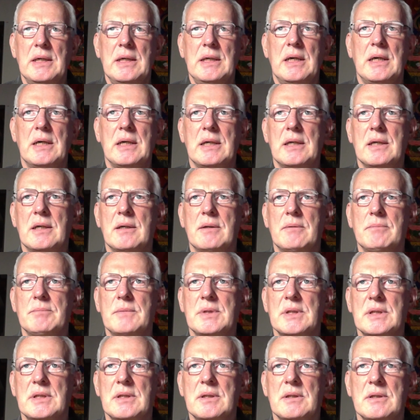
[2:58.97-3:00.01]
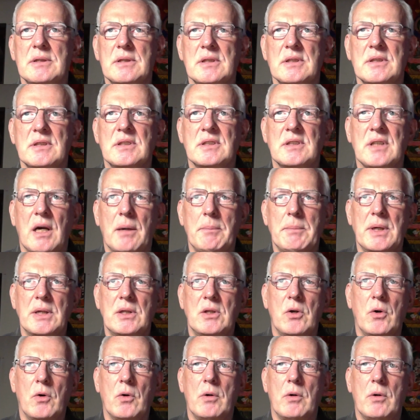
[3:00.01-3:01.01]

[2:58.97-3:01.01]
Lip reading: the Zamatok